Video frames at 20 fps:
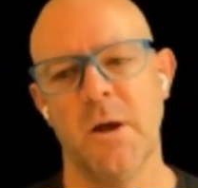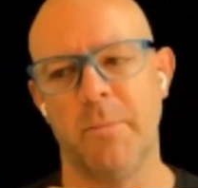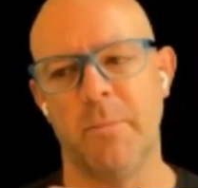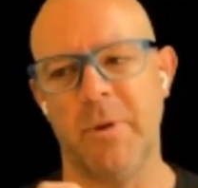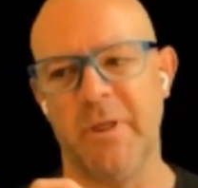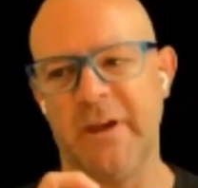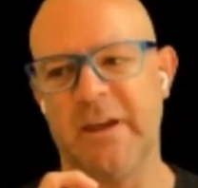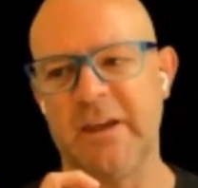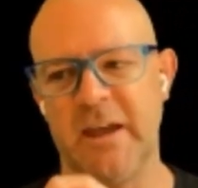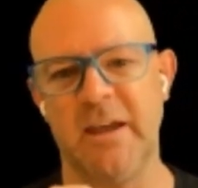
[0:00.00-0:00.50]

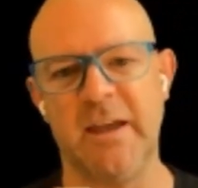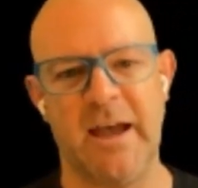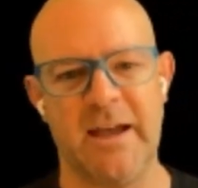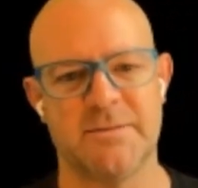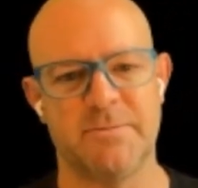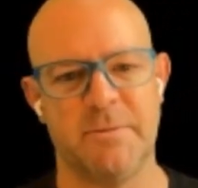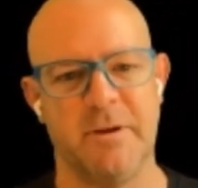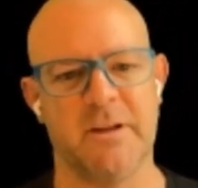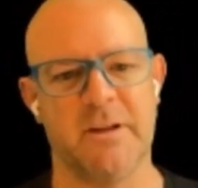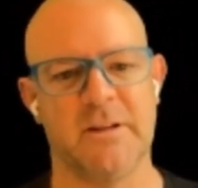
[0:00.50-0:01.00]
But the key
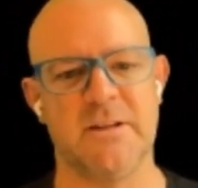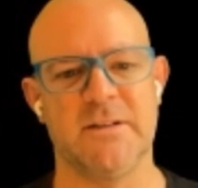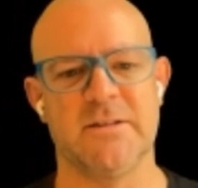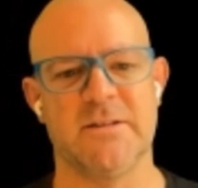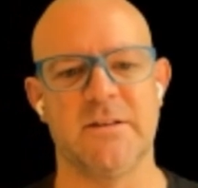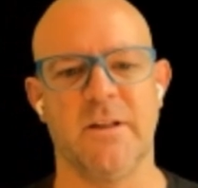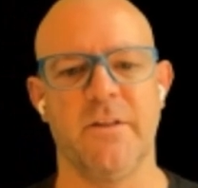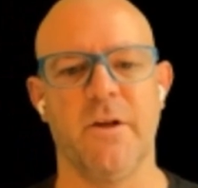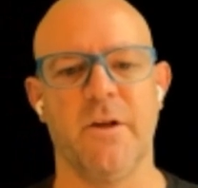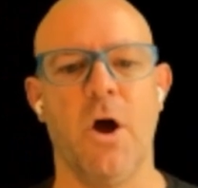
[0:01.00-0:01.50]
aspect
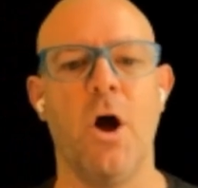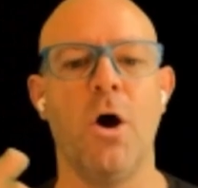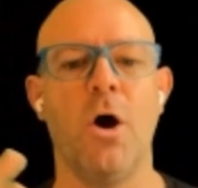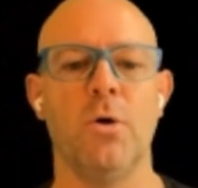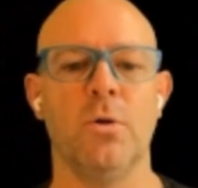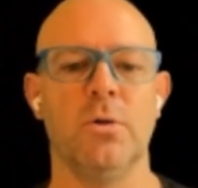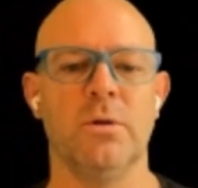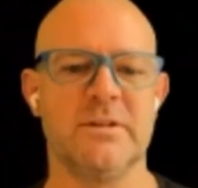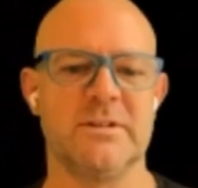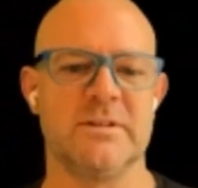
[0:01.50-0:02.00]
is that the
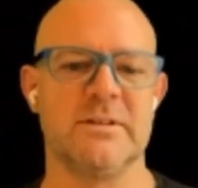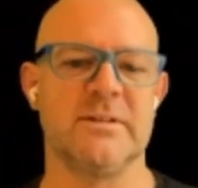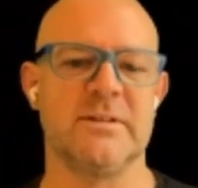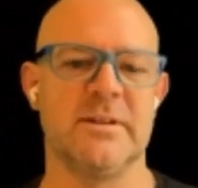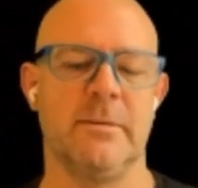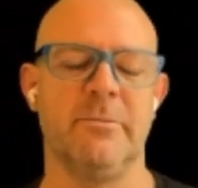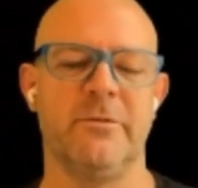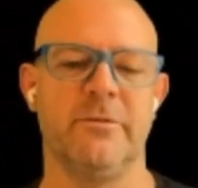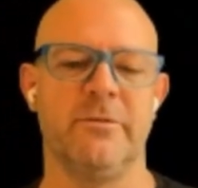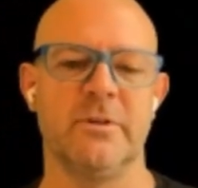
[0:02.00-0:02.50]
whole is the
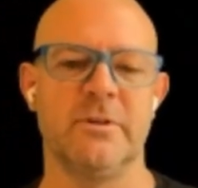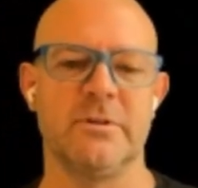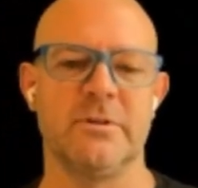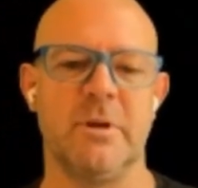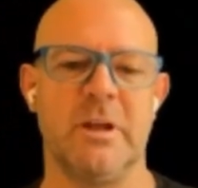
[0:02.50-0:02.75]
sum of it,